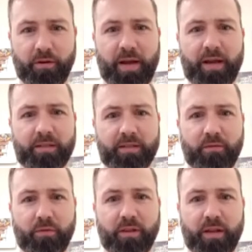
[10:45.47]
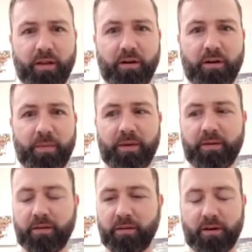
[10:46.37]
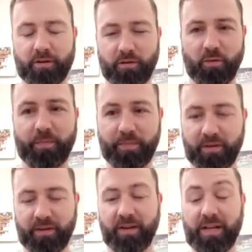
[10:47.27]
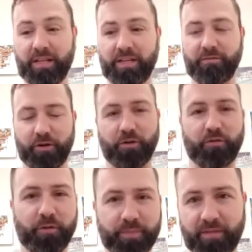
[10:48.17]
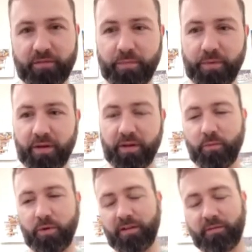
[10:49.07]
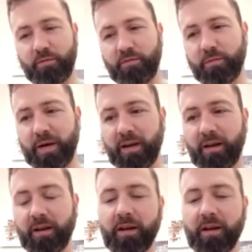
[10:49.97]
your hands and everything. You know what I mean? The longer the weapon, the, the different your grips have to be and the way you have to move your body.